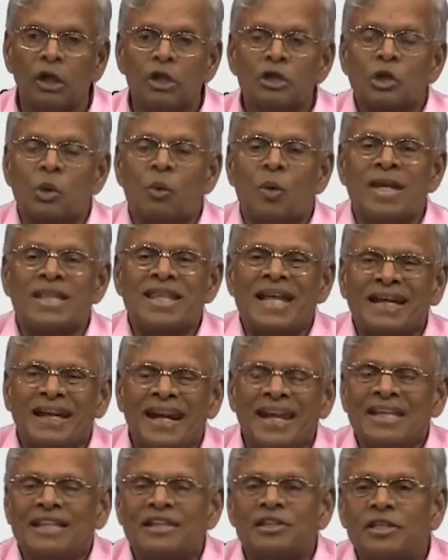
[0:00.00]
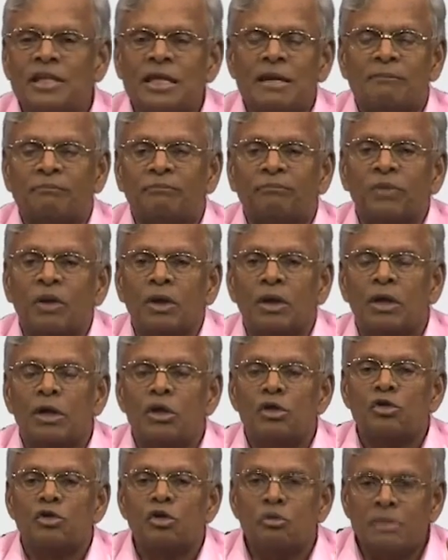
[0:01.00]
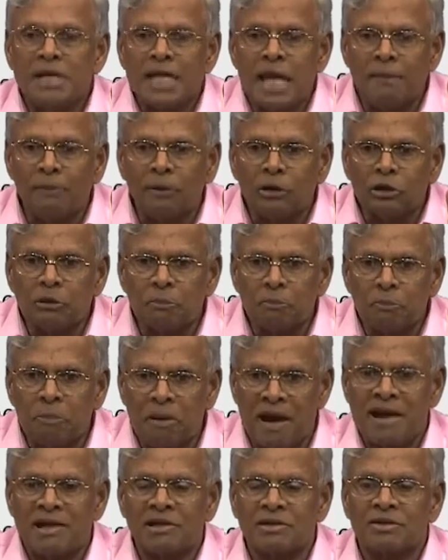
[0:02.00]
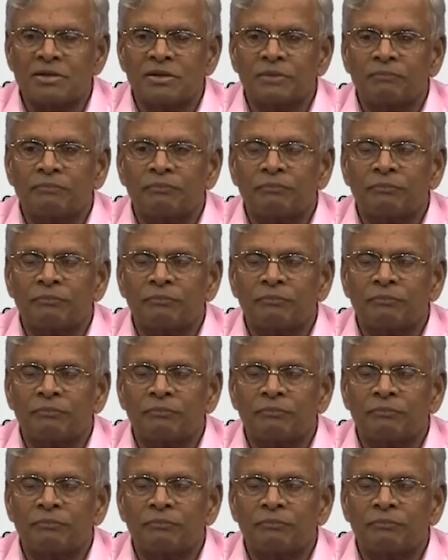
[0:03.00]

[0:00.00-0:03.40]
So what is the underlying theme? To be able to predict,